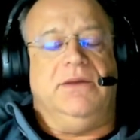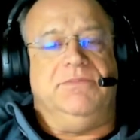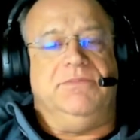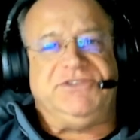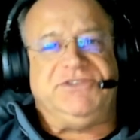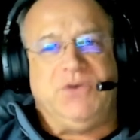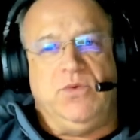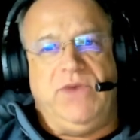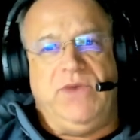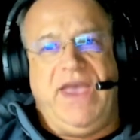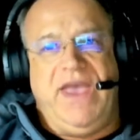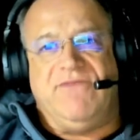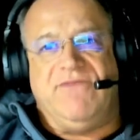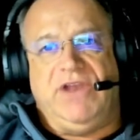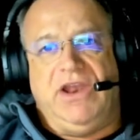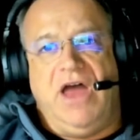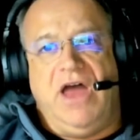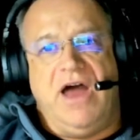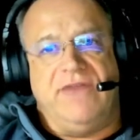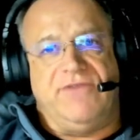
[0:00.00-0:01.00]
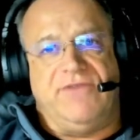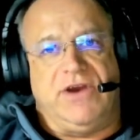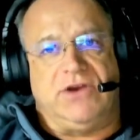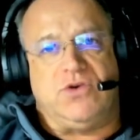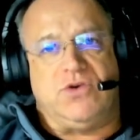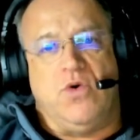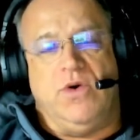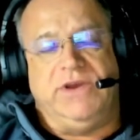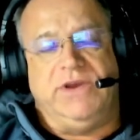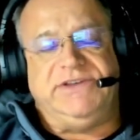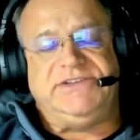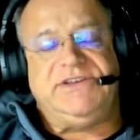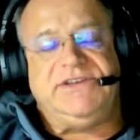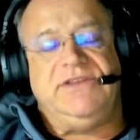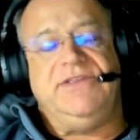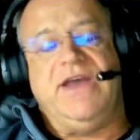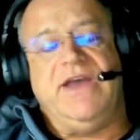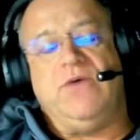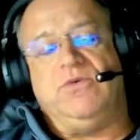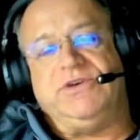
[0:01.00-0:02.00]
So we have a lot of our coins
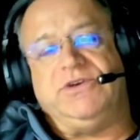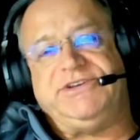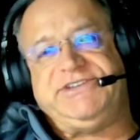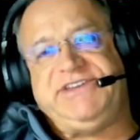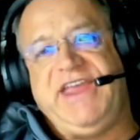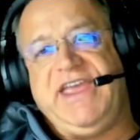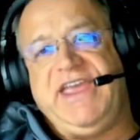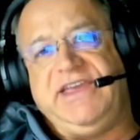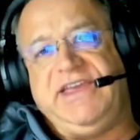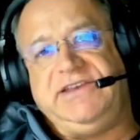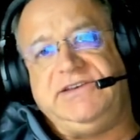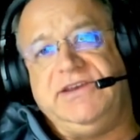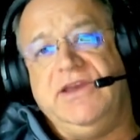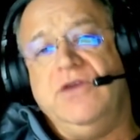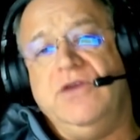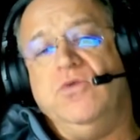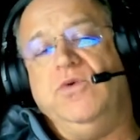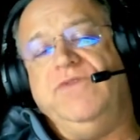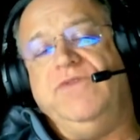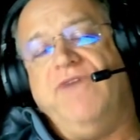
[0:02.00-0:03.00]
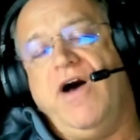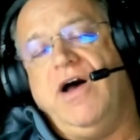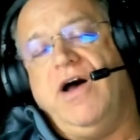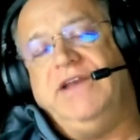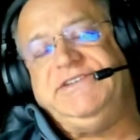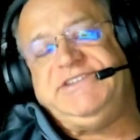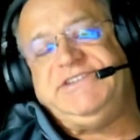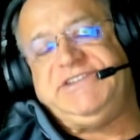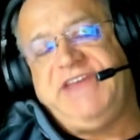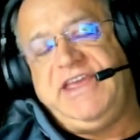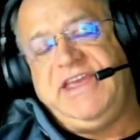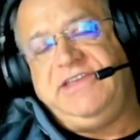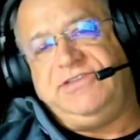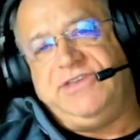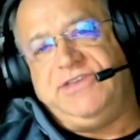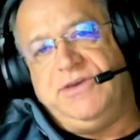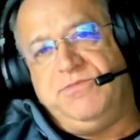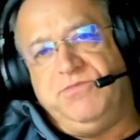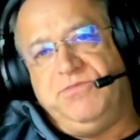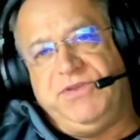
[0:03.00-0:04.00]
that were staked. We've unstaked
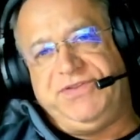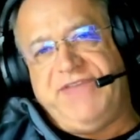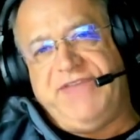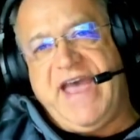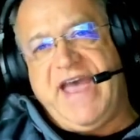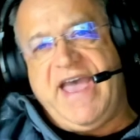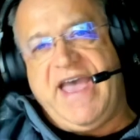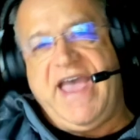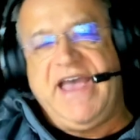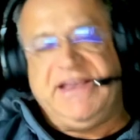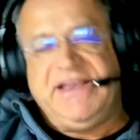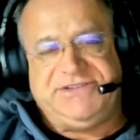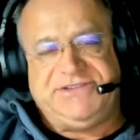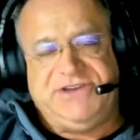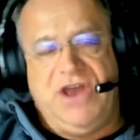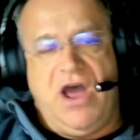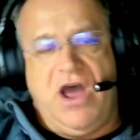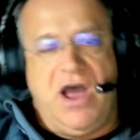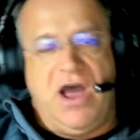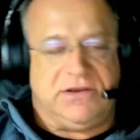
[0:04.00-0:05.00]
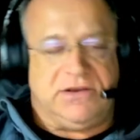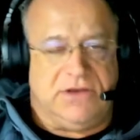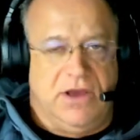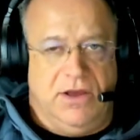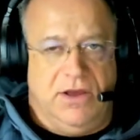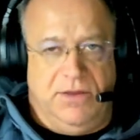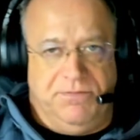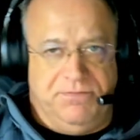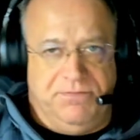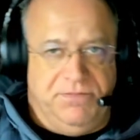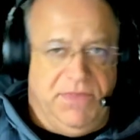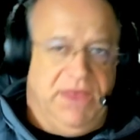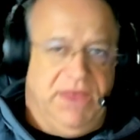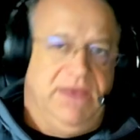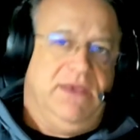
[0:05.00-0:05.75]
them, but that has not come